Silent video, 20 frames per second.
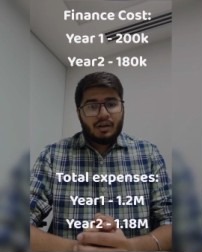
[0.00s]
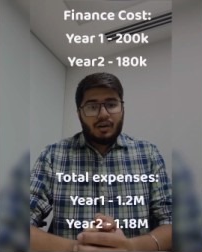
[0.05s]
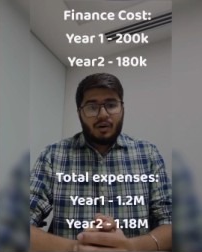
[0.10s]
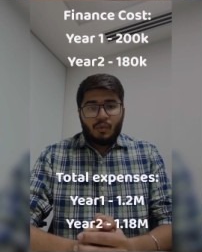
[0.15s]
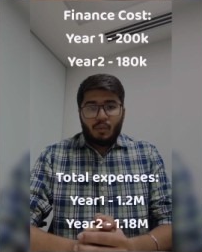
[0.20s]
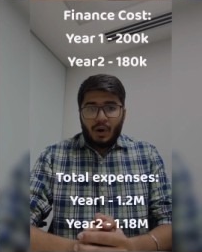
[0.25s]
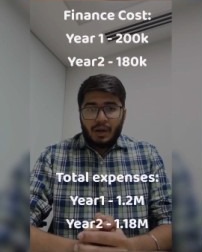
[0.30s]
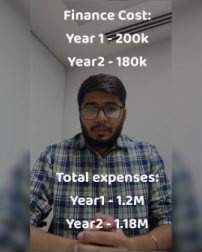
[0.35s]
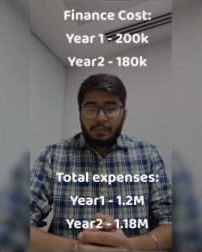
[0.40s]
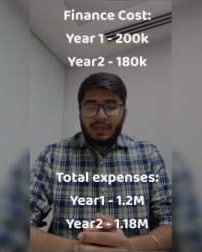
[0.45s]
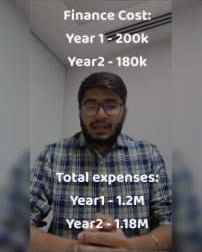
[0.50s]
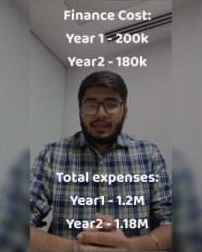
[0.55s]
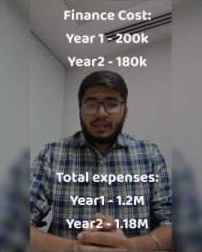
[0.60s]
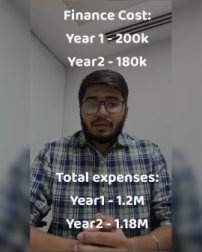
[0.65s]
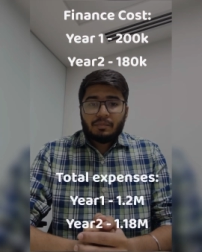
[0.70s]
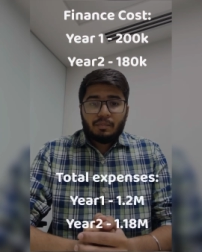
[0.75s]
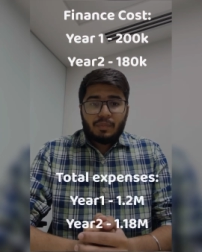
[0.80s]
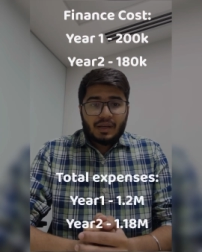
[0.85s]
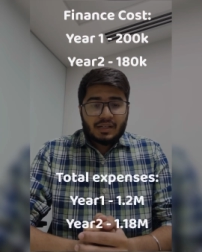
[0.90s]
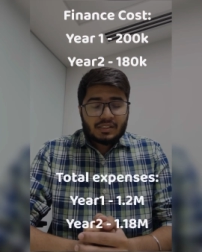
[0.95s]
1
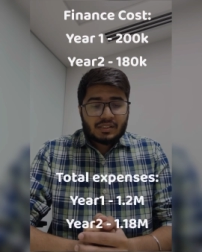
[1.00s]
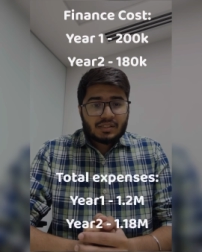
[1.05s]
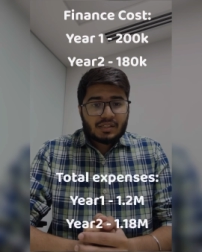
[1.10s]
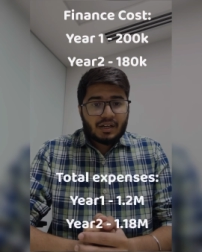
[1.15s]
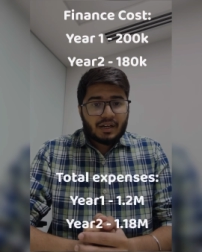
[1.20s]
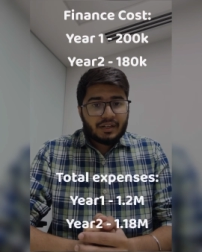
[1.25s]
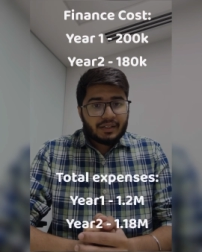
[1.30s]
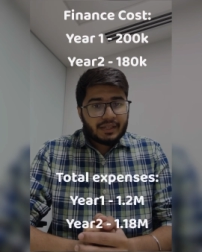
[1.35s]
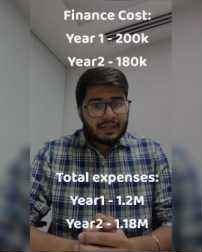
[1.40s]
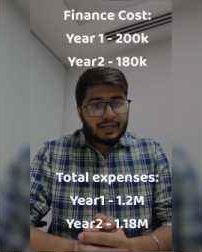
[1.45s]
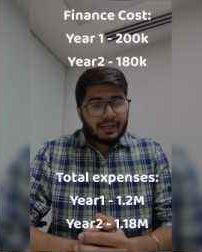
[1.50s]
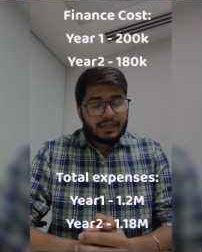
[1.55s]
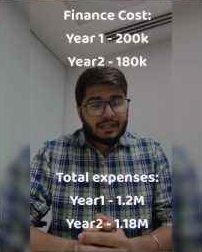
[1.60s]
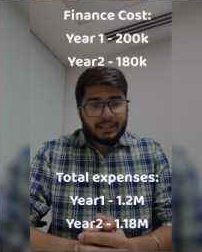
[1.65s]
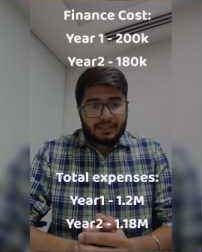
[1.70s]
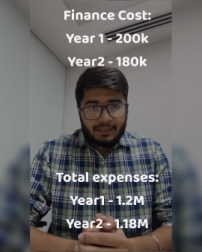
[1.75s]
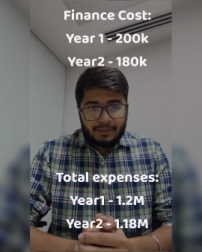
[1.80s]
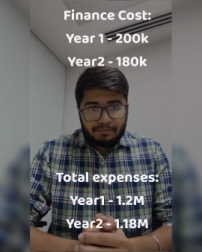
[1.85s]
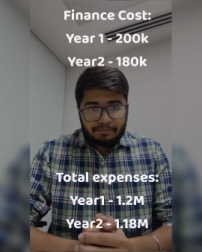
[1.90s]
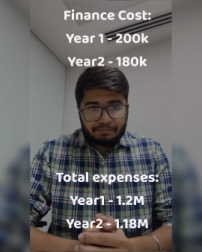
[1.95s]
million plus
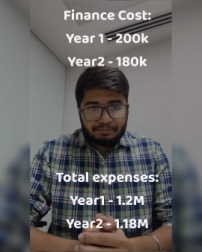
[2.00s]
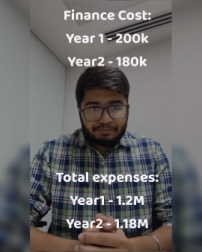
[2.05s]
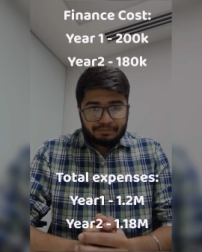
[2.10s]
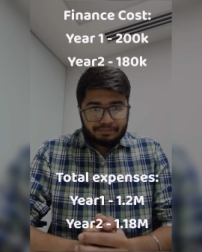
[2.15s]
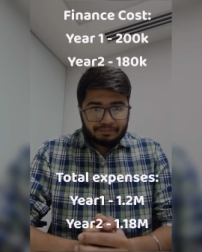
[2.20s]
180k.